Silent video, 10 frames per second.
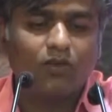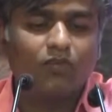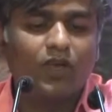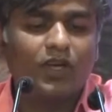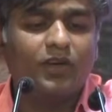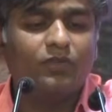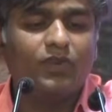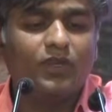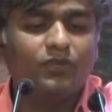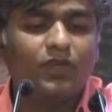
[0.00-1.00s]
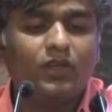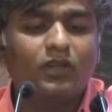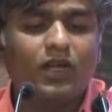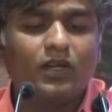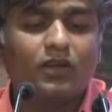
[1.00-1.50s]
wherein we feel
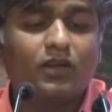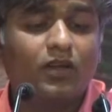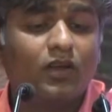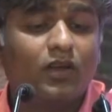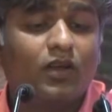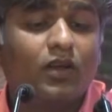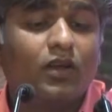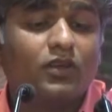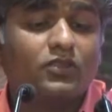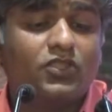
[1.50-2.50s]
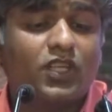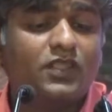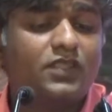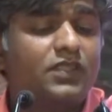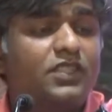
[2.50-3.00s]
that
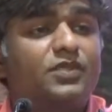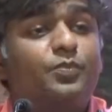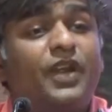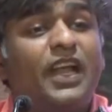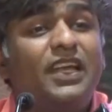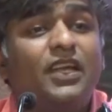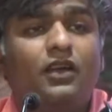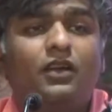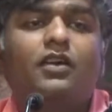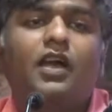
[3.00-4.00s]
just the spraying